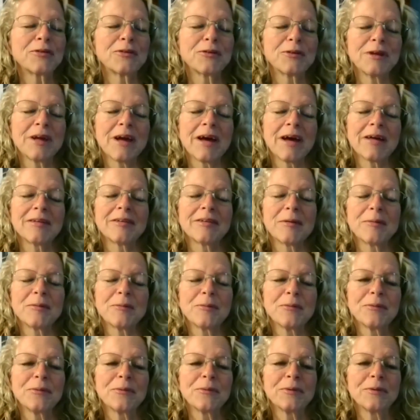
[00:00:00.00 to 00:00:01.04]
So yes, I
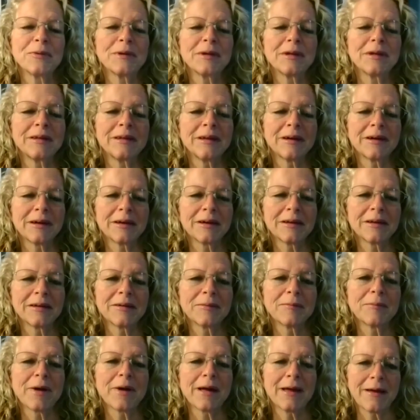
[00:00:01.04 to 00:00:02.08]
really dug
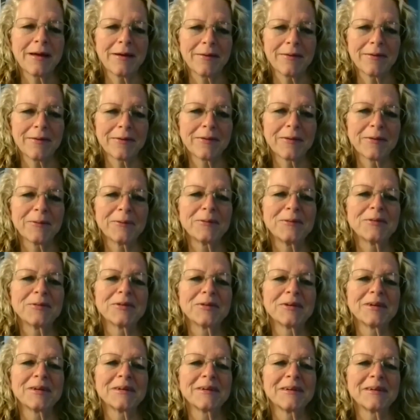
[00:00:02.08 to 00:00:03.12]
into my health
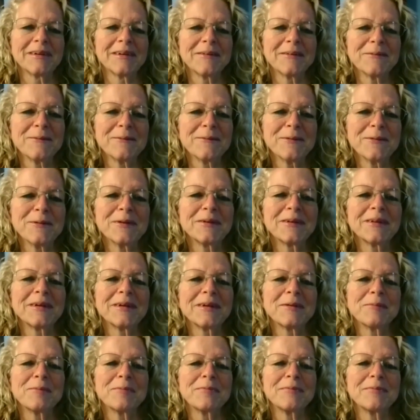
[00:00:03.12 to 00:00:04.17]
coaching, and
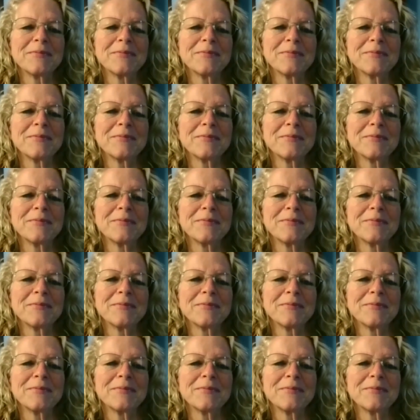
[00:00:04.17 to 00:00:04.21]
really,